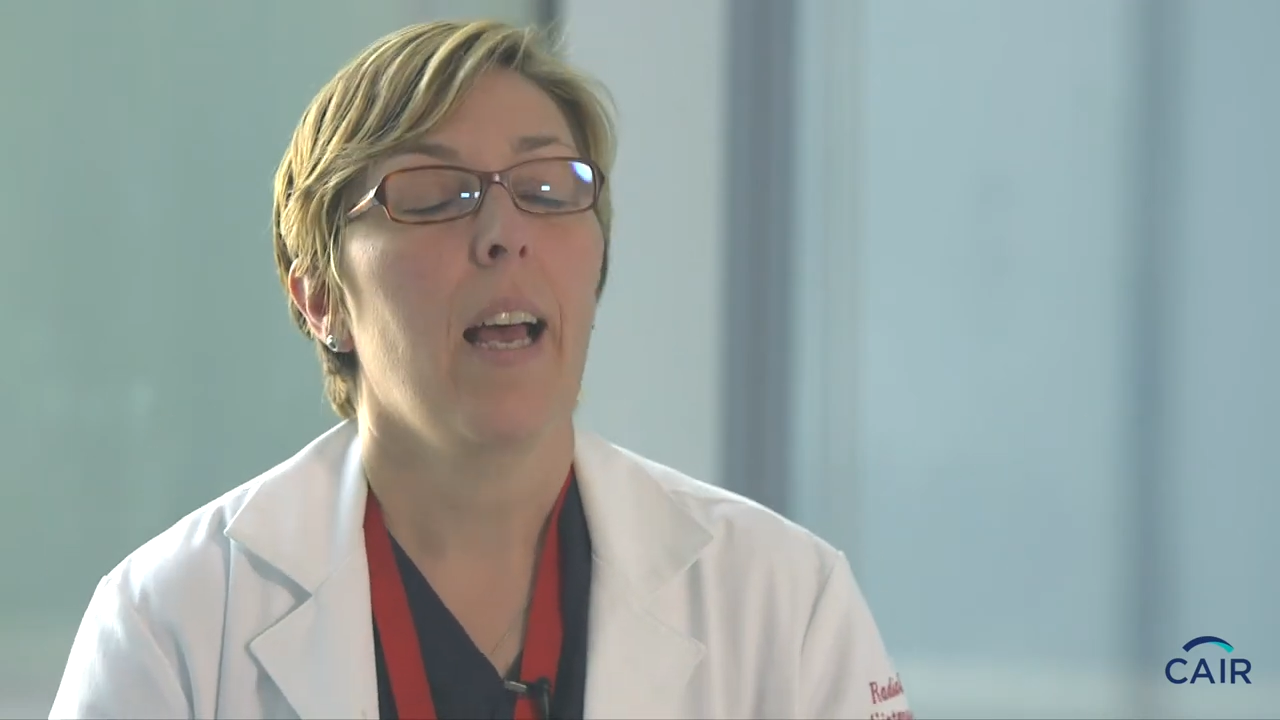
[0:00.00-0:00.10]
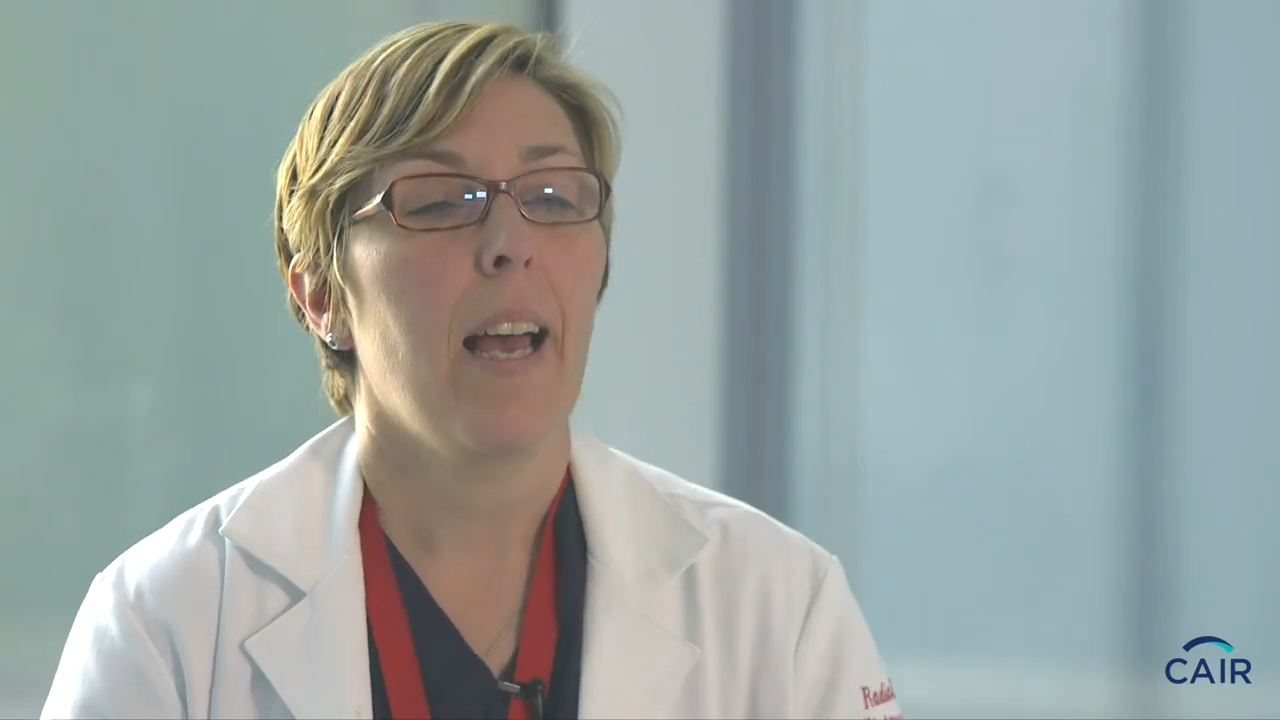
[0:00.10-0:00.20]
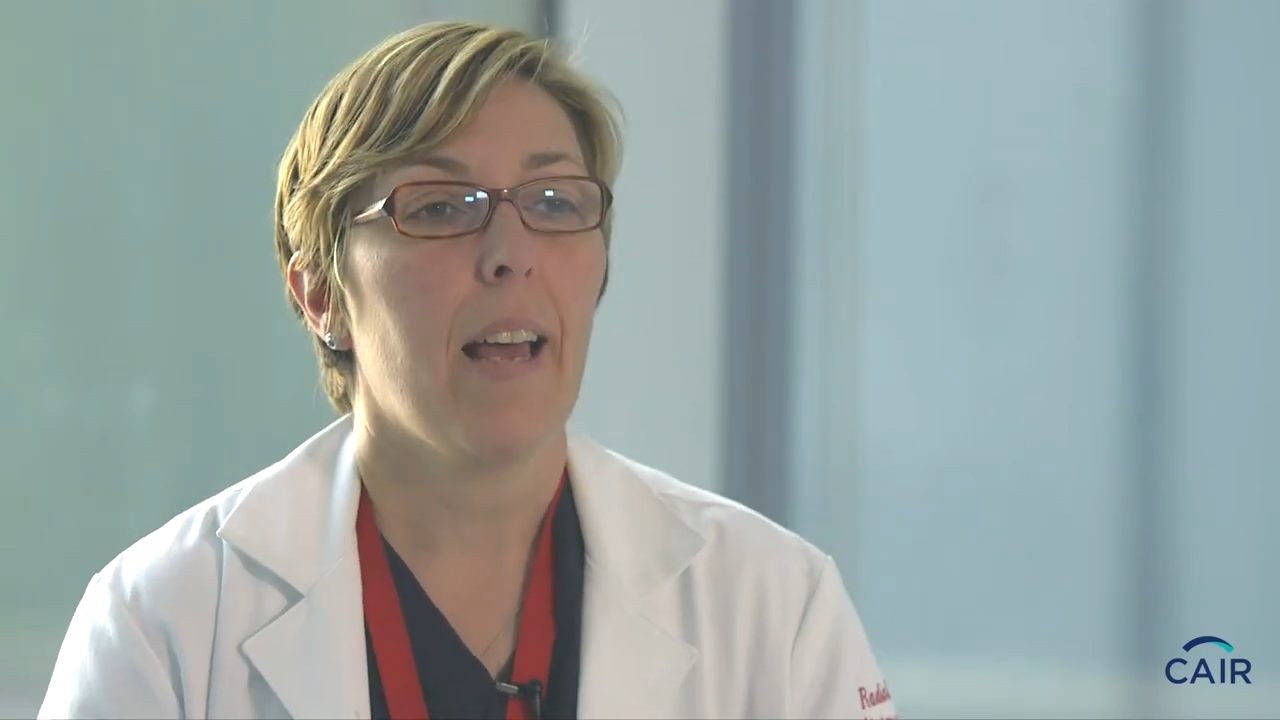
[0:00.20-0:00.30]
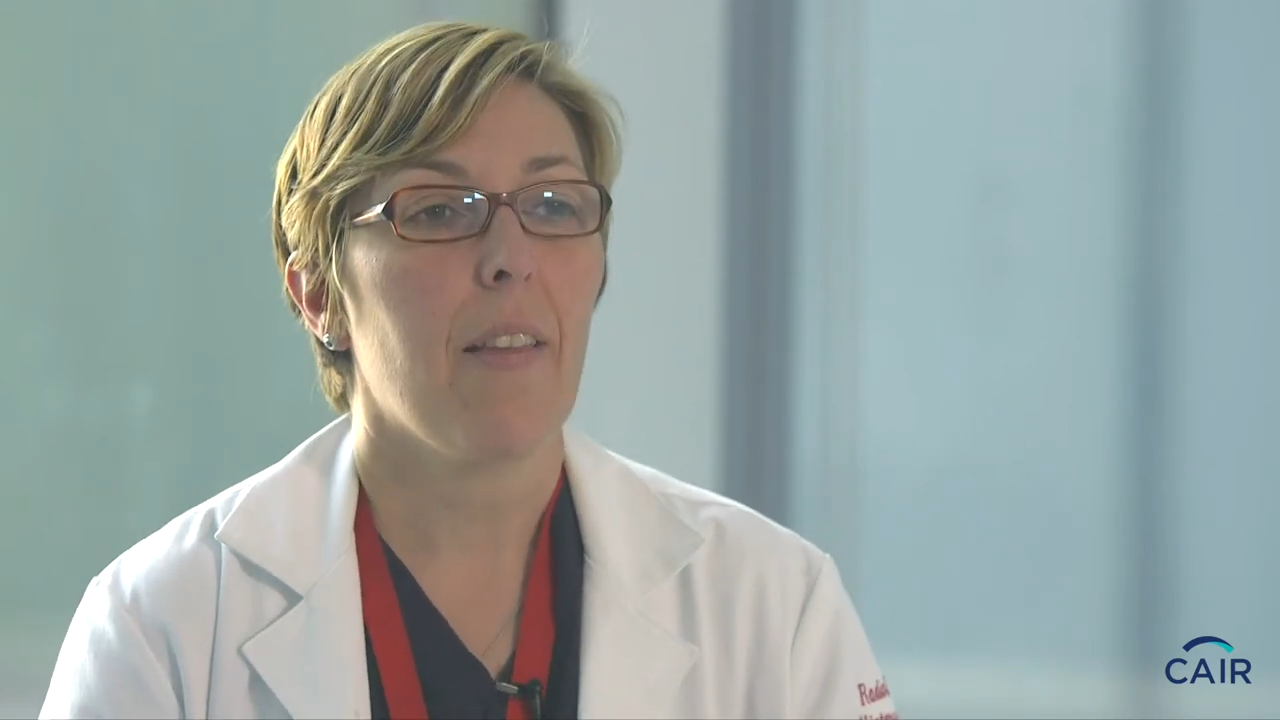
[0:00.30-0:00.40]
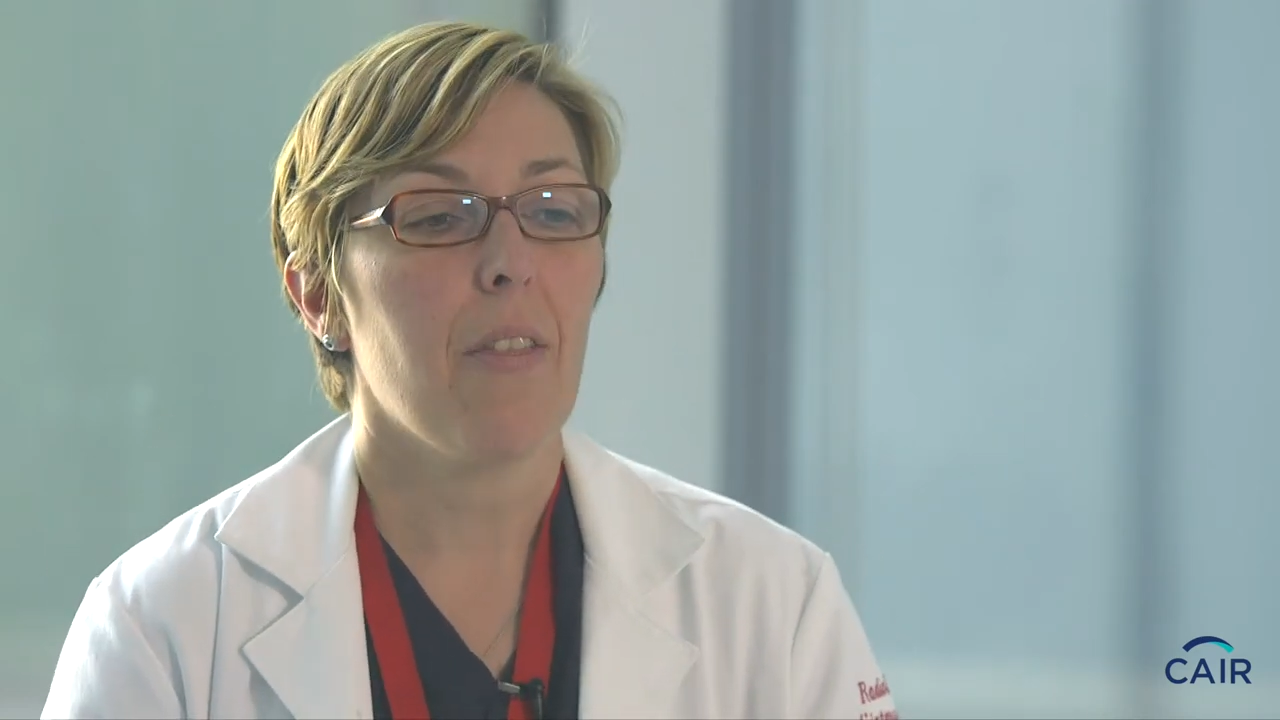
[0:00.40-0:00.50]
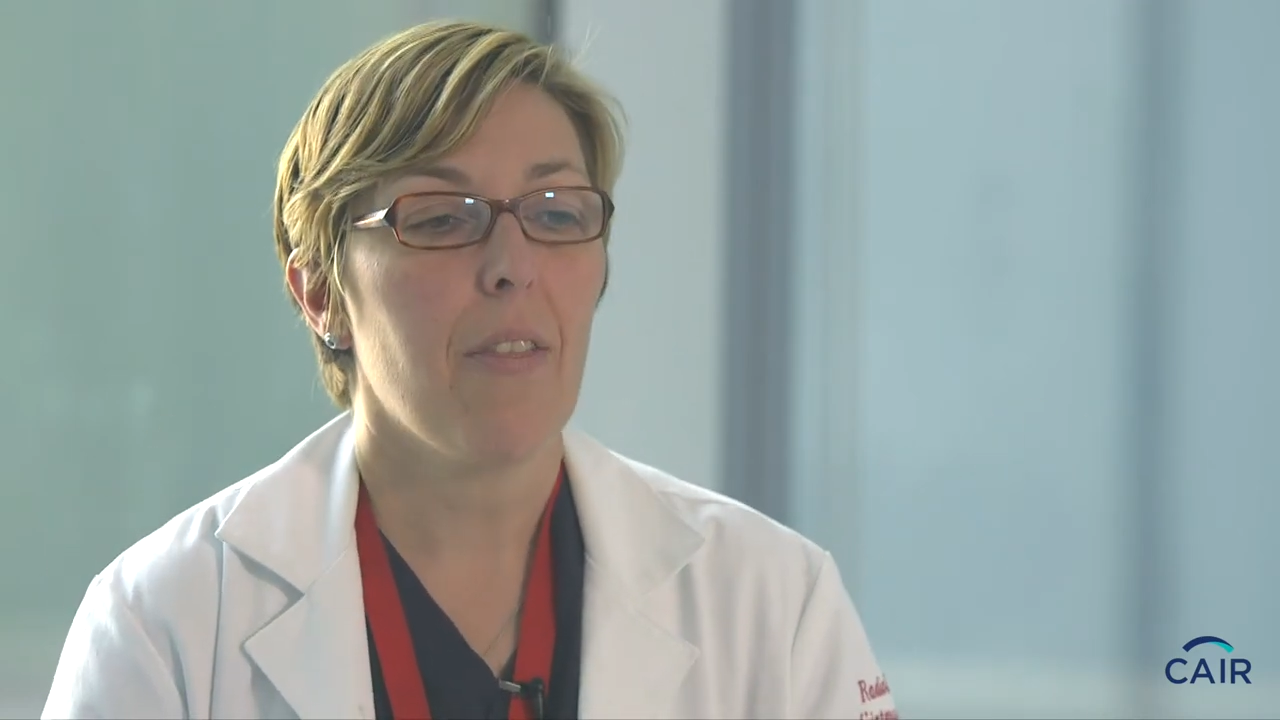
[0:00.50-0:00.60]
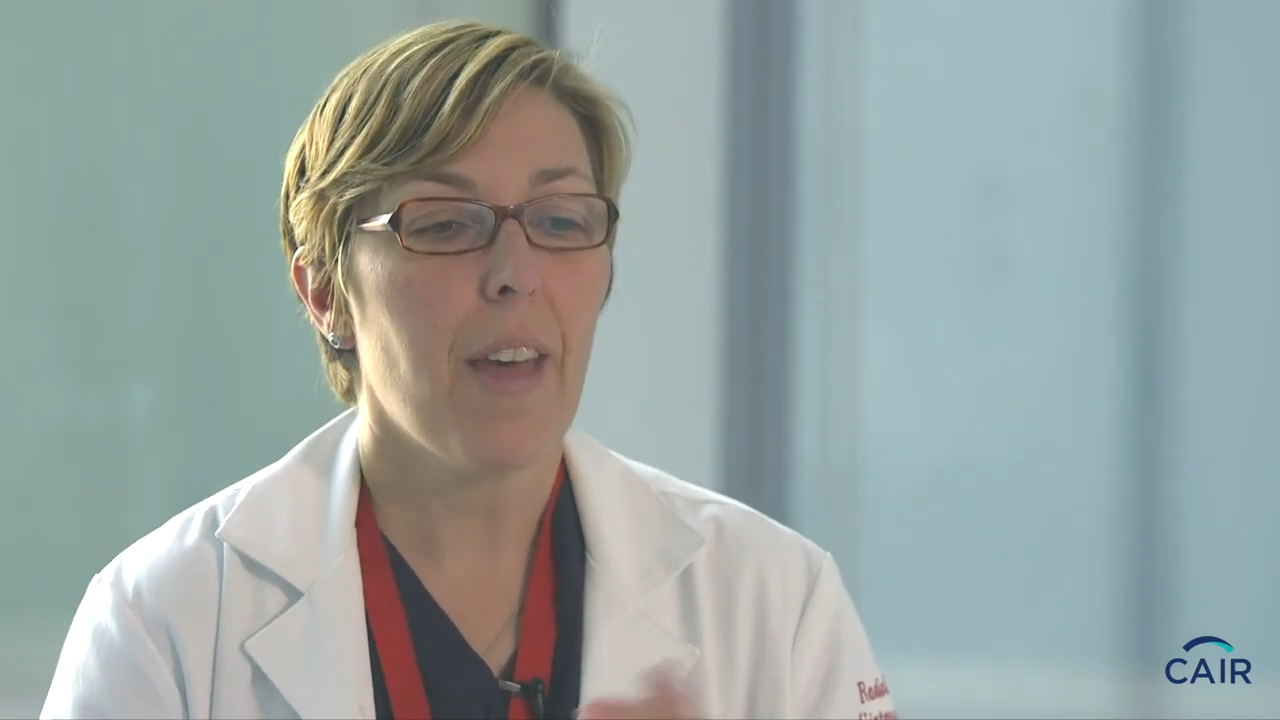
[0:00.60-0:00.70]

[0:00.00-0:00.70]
And